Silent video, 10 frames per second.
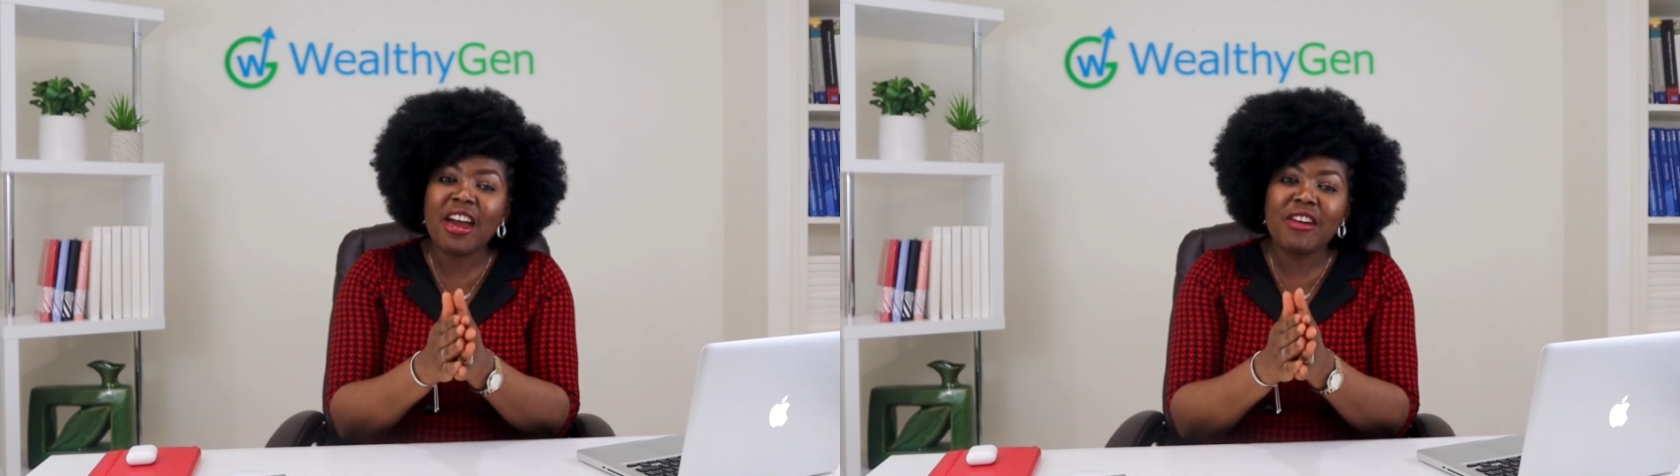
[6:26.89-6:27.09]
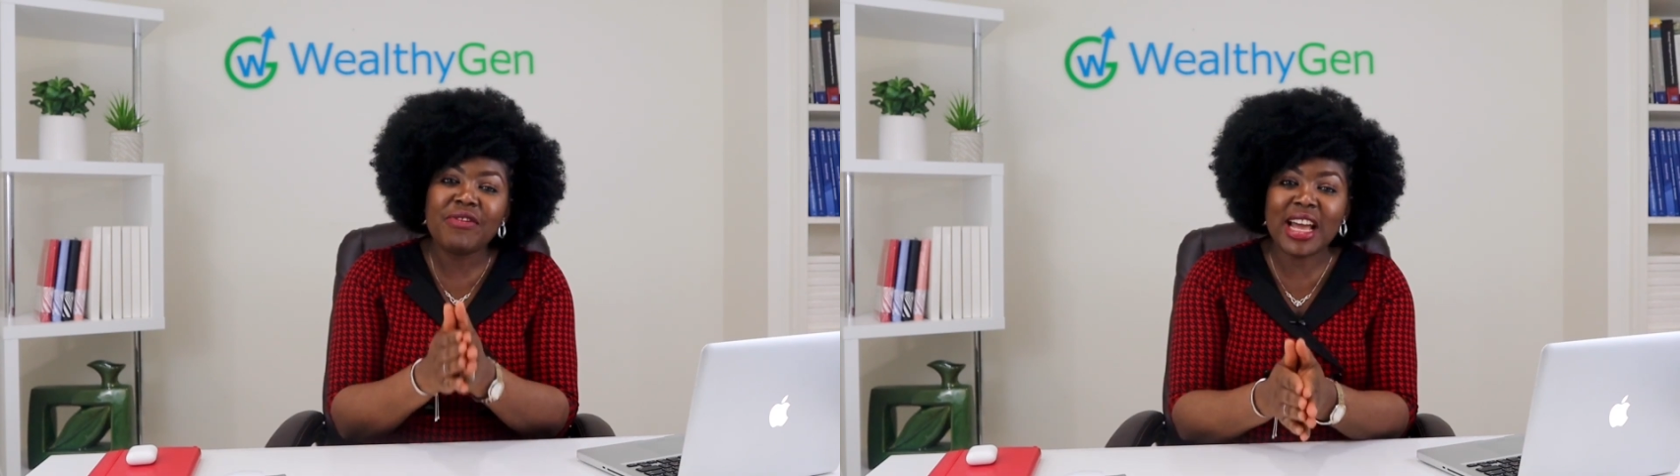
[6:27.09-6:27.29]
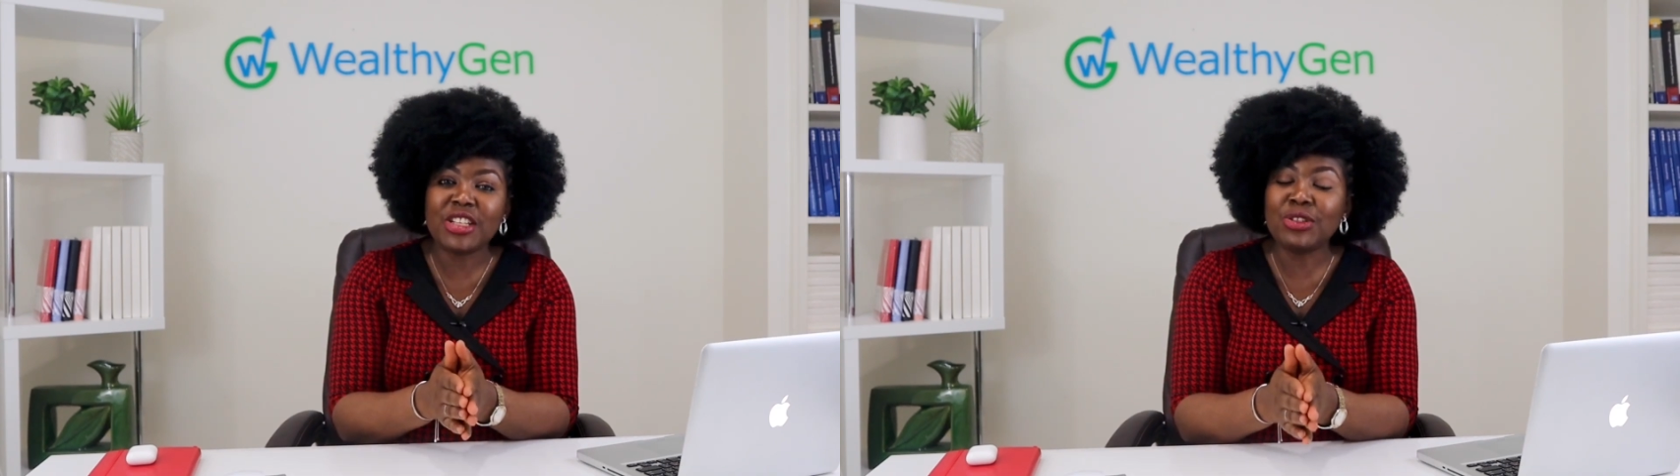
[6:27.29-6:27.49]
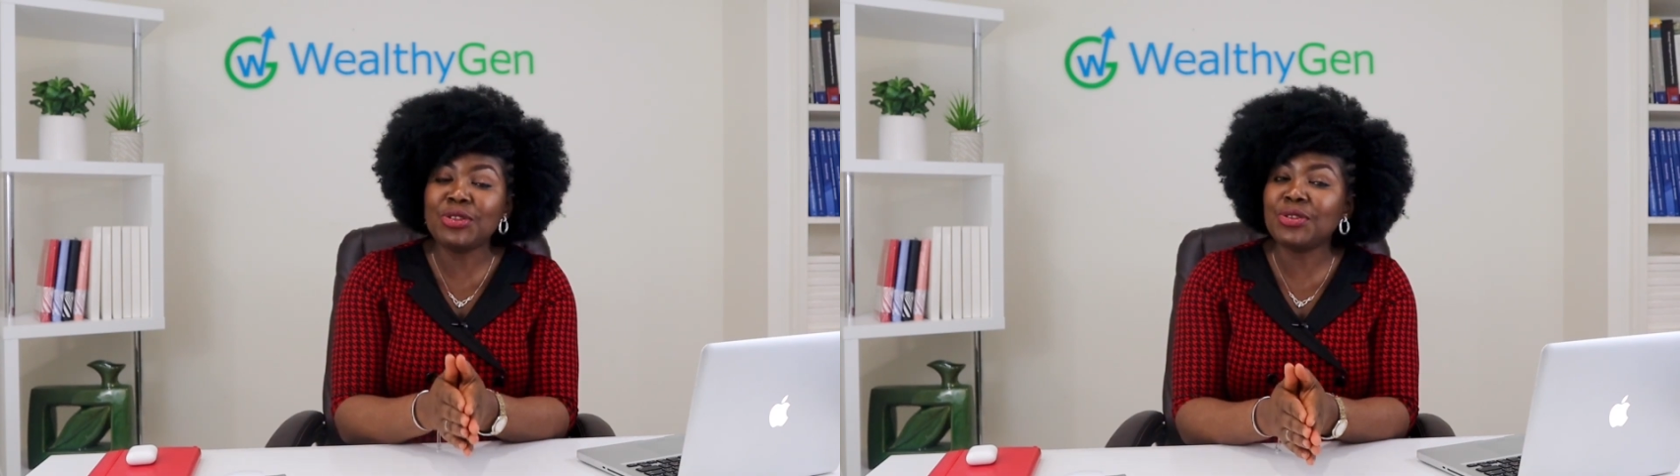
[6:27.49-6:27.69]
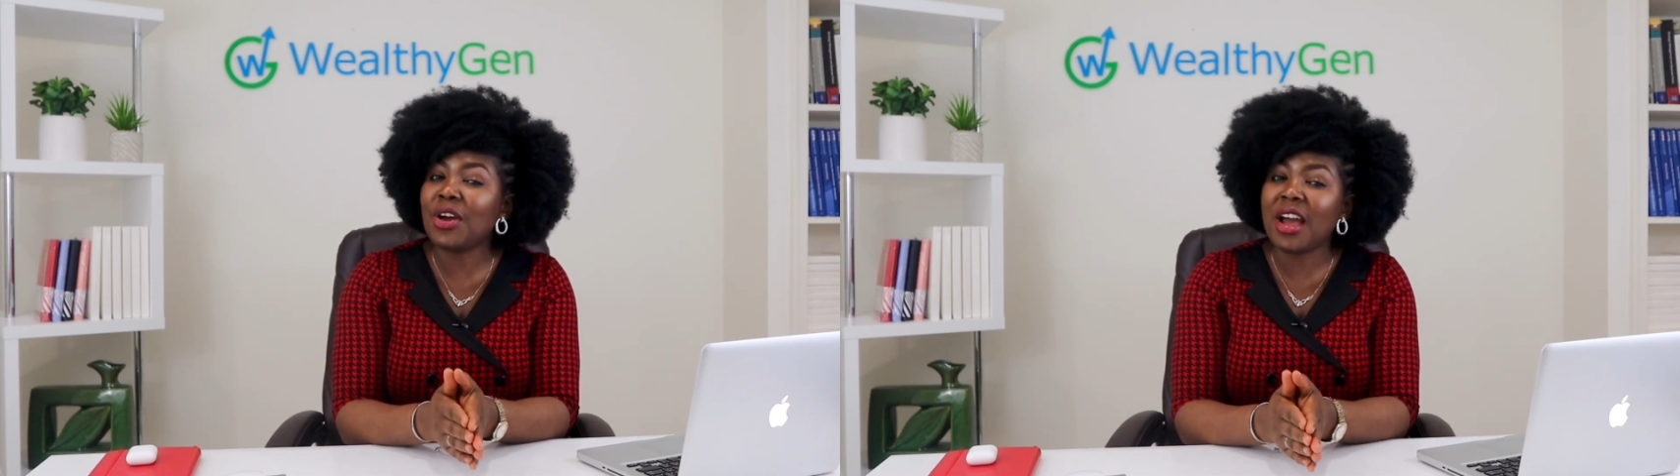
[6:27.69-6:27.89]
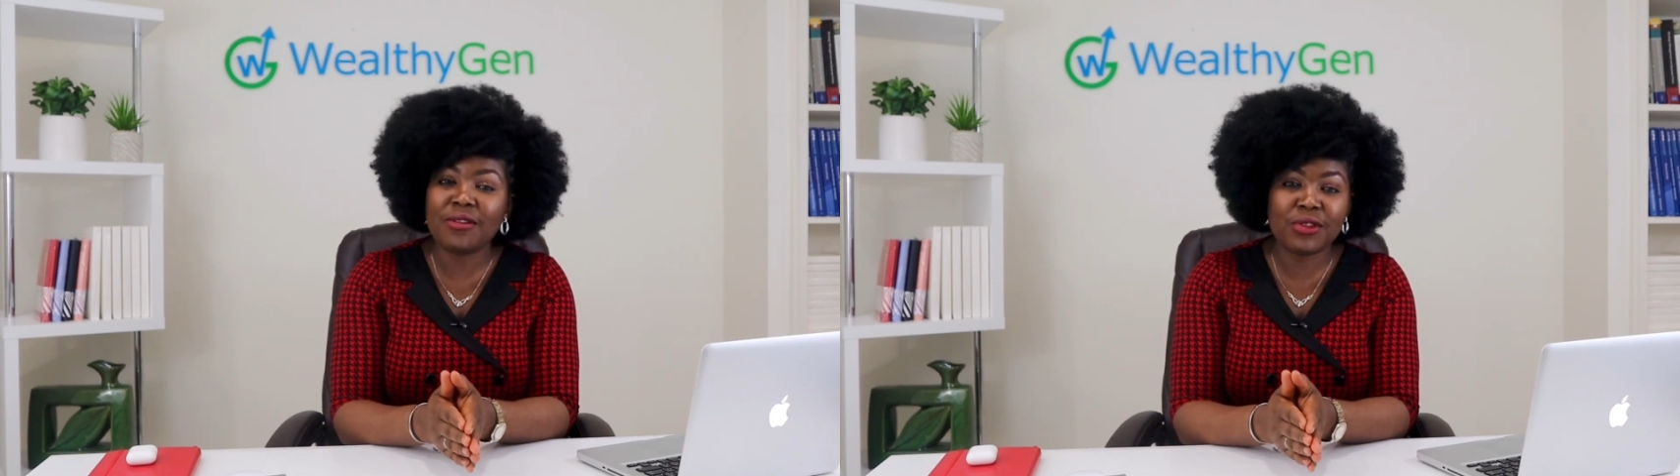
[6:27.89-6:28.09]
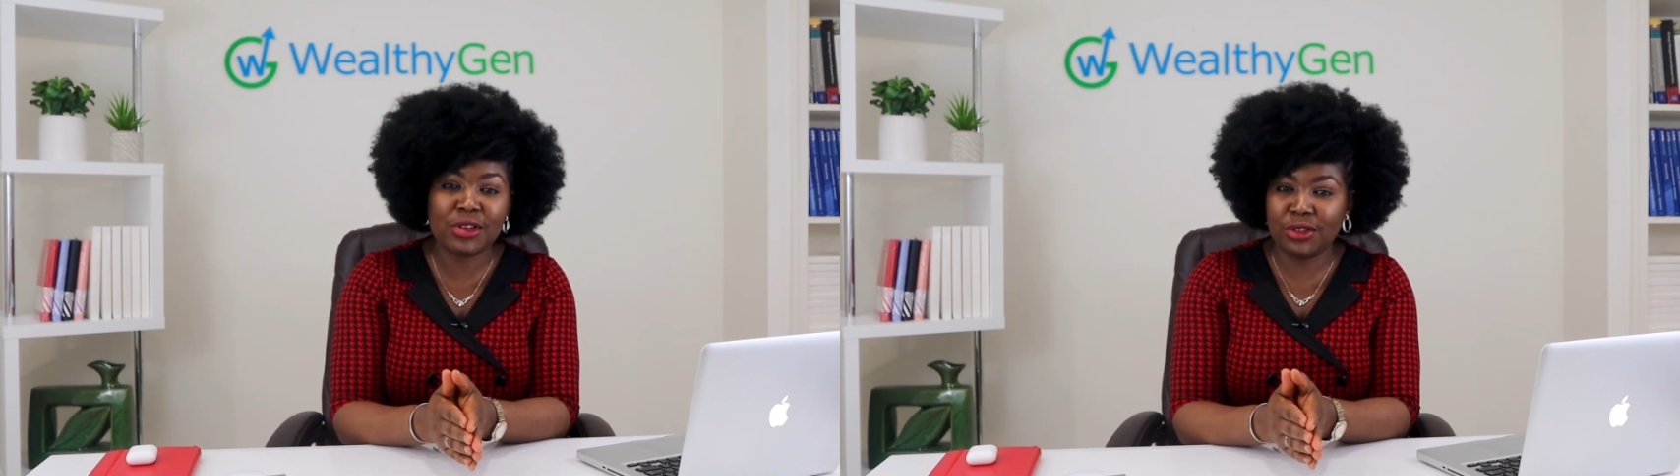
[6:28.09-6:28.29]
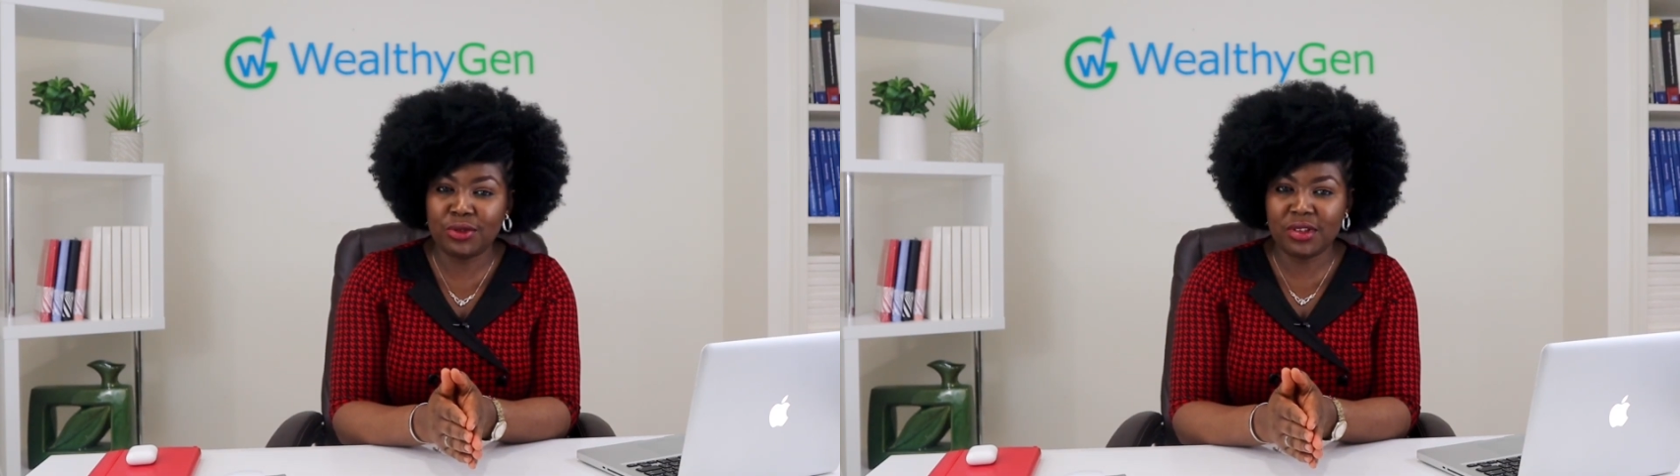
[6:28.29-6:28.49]
that you do not have
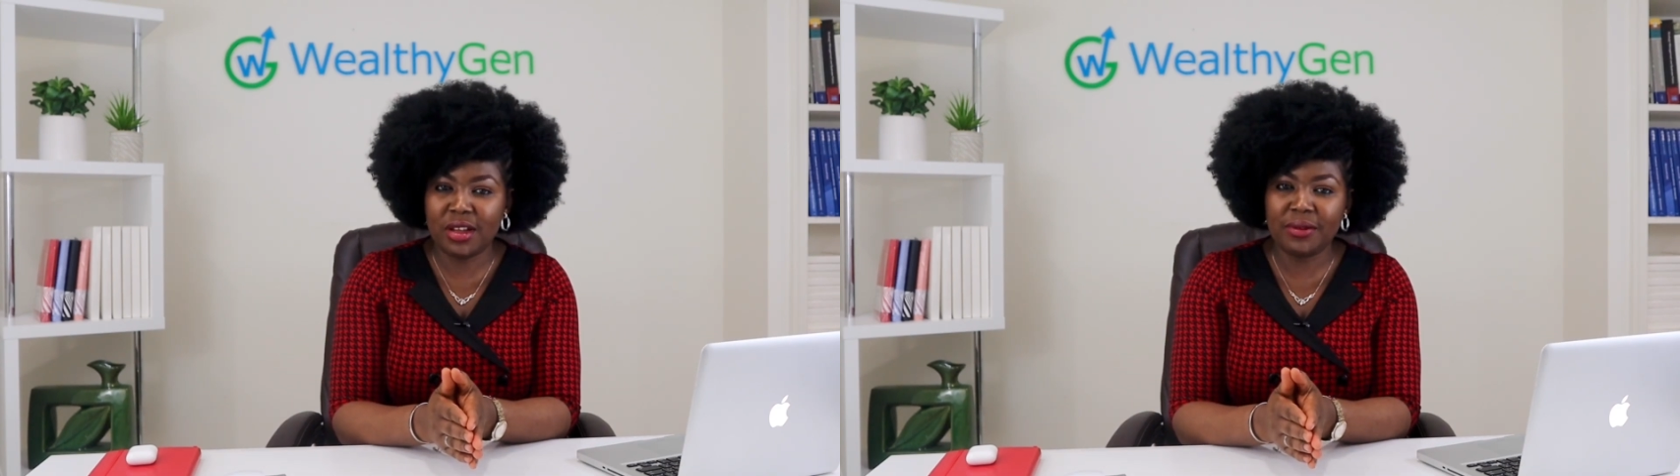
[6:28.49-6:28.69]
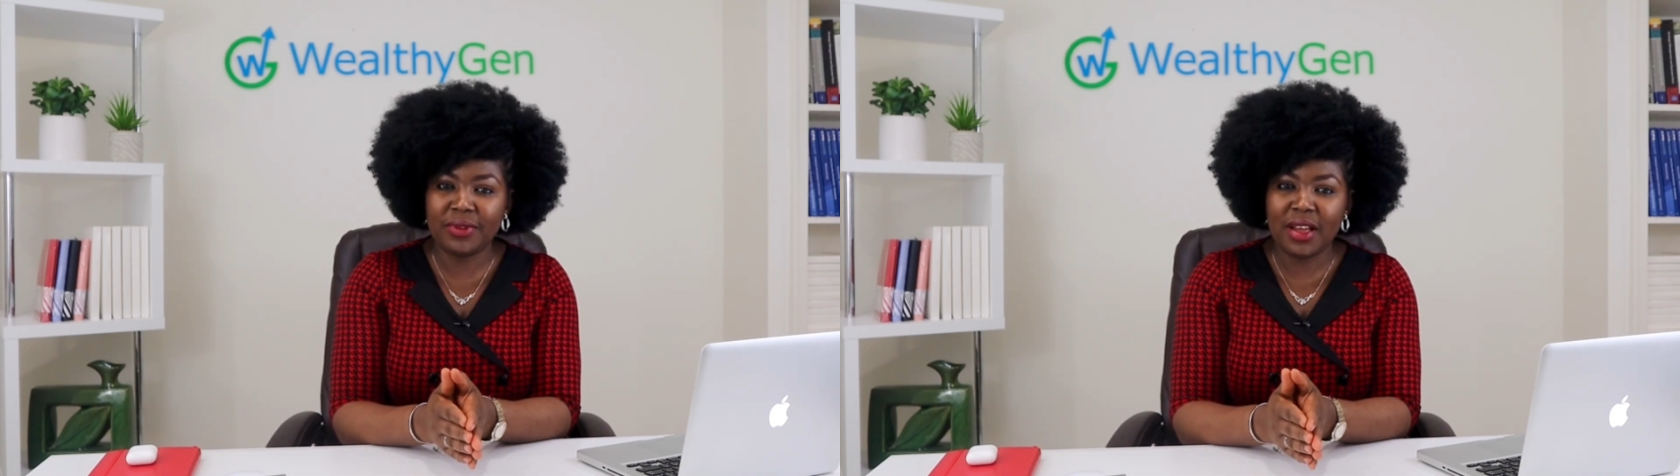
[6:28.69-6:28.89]
control of.